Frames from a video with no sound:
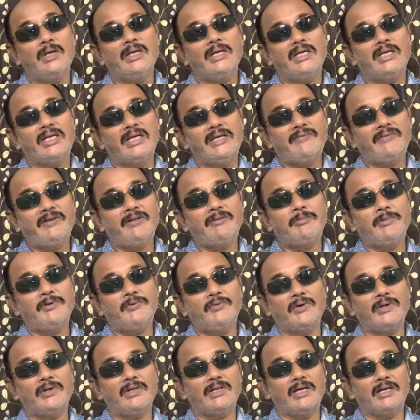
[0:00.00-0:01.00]
even
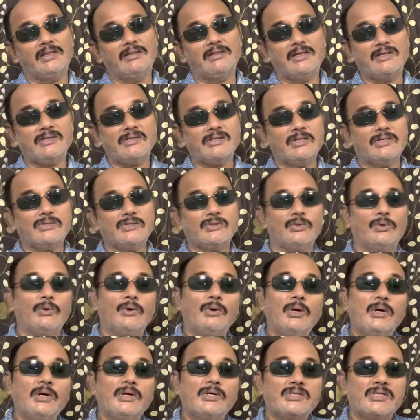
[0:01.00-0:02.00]
before the others also,
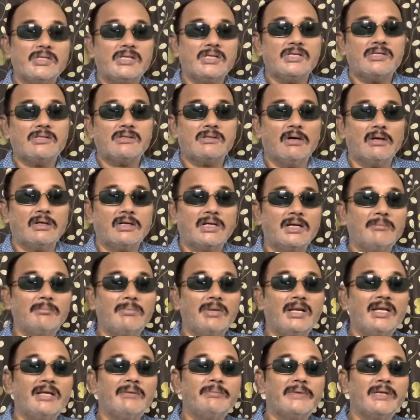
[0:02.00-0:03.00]
she started
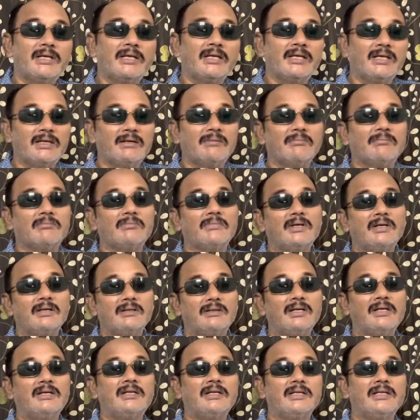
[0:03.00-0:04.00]
blaming him
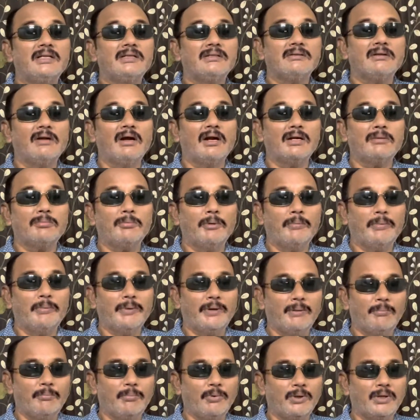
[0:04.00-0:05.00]
that he is not
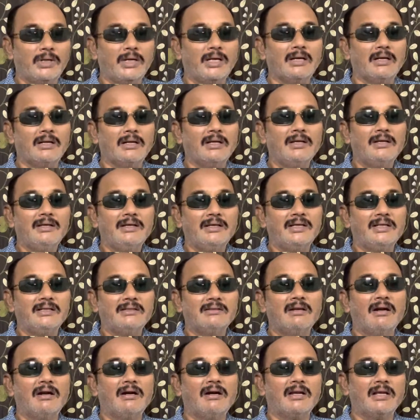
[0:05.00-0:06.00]
potent, he is
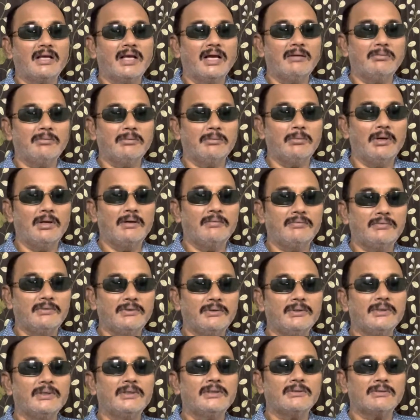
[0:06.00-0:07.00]
not capable of
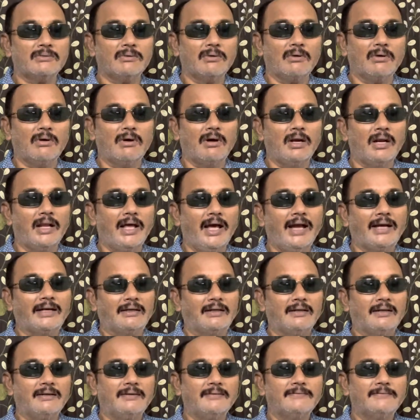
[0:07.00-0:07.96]
doing so-called act.